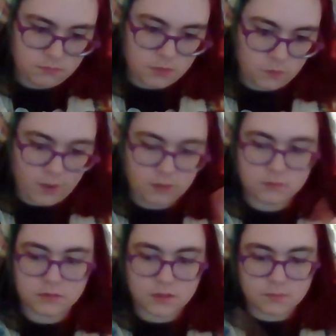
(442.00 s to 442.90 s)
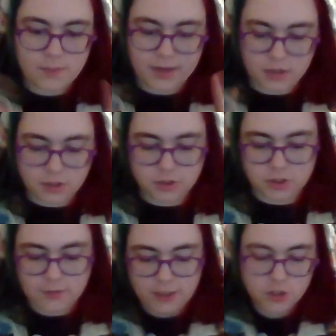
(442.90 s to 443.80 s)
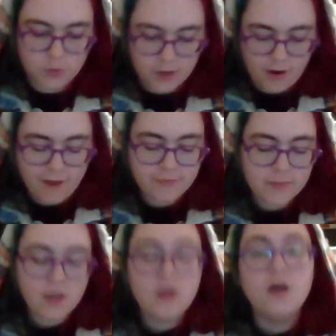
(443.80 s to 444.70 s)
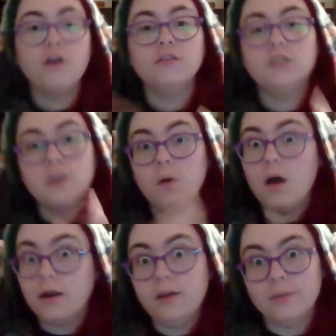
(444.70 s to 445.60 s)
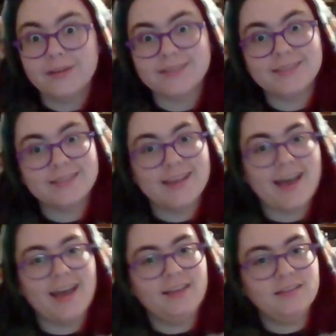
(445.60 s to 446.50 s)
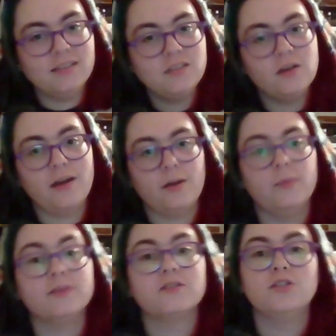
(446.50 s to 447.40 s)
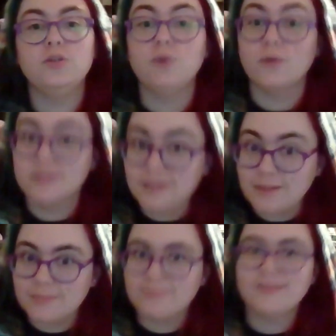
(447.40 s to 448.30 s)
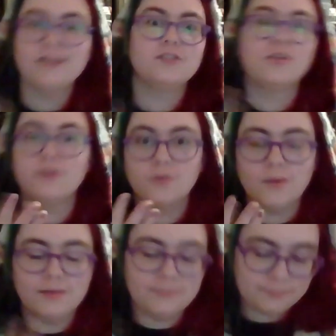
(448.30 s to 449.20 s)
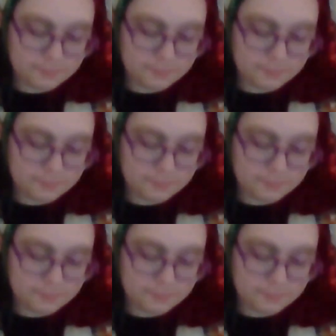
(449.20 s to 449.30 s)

as well, because Megan introduced me to Storygraph. So audiobooks. I listen to audiobooks to go to sleep. That is the third one.